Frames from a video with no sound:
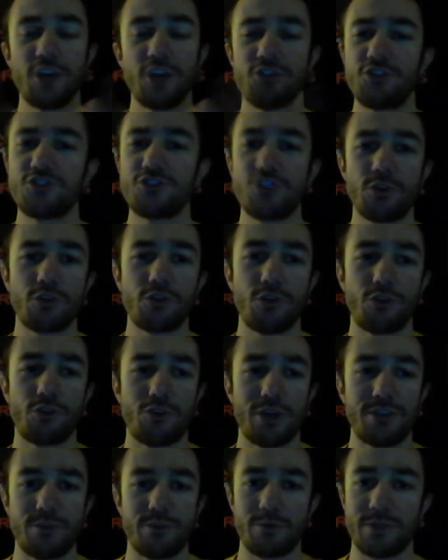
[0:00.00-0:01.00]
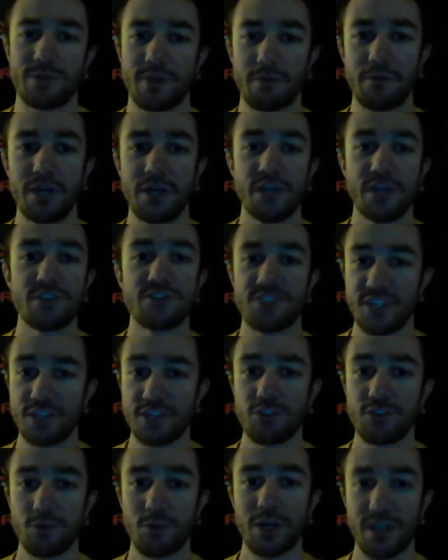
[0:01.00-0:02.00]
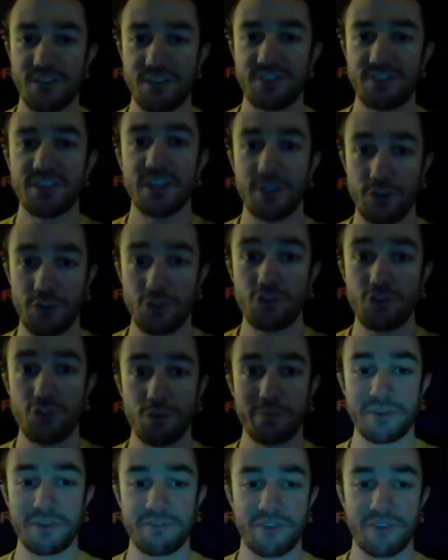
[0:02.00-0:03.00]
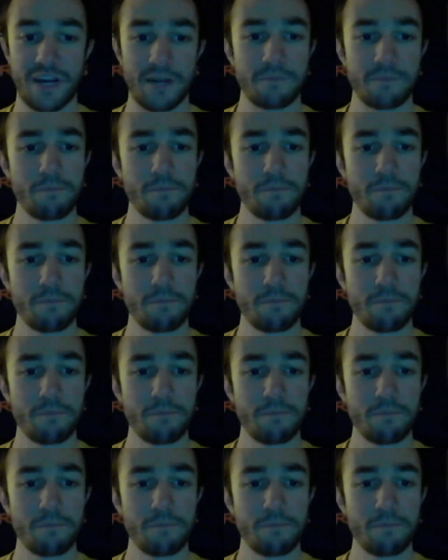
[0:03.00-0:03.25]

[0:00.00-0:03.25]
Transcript: Just don't go crazy with them. Stick to what I said and you should be fine.